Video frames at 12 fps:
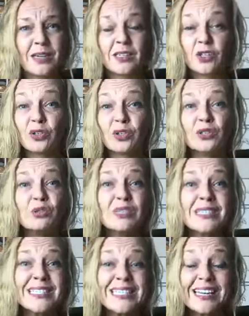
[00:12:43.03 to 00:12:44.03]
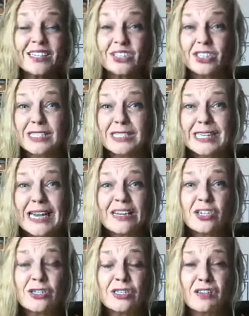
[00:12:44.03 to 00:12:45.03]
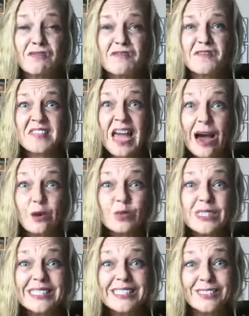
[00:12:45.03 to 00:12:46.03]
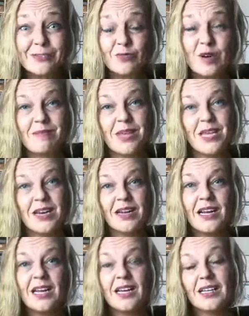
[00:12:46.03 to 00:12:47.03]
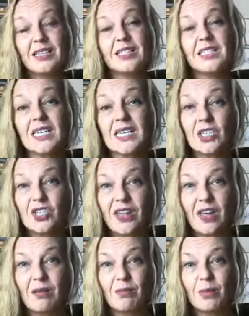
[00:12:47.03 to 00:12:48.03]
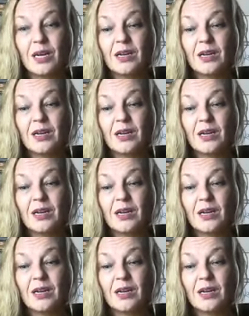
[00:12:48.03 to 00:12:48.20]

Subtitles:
And girl, you can stand on stages of thousands of women and teach them